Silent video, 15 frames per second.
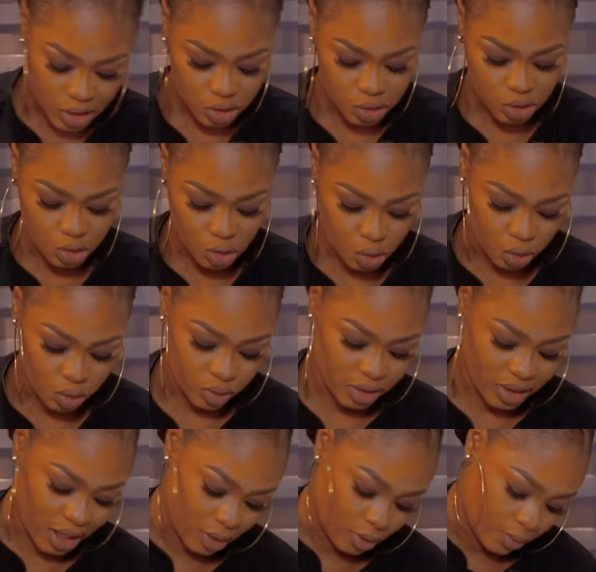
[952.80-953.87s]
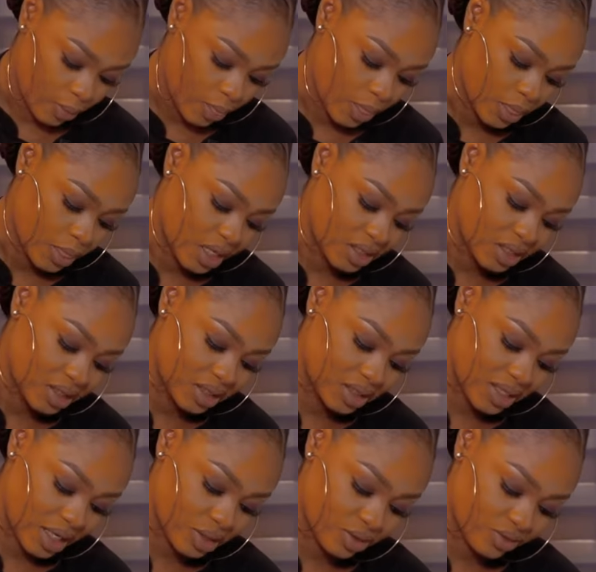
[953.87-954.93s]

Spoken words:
So now, this is the size